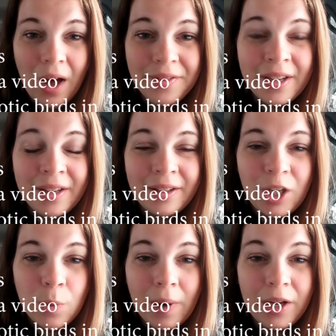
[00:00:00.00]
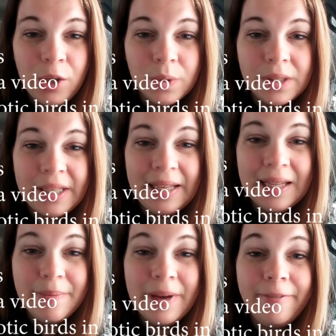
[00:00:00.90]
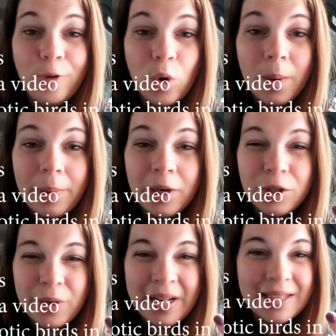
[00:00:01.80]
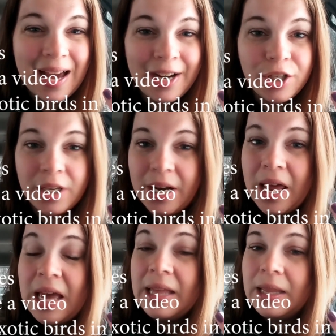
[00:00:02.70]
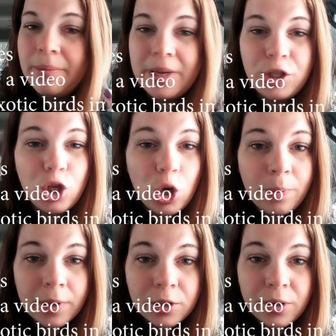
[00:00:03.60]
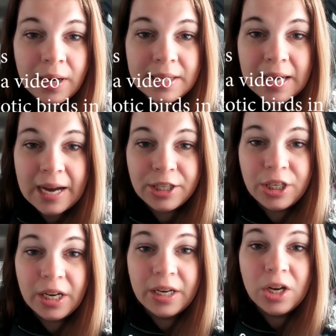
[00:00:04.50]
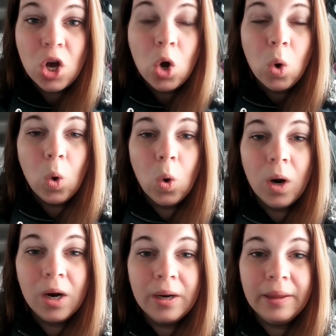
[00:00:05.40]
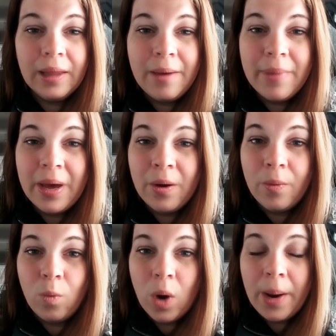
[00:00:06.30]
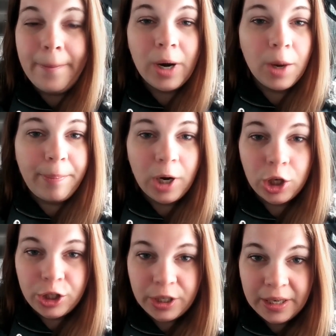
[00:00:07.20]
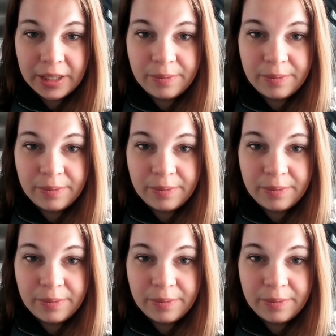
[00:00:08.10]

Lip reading: the coupon, you will see limit 4 per transaction, limit 2 per transaction, or limit 1 per purchase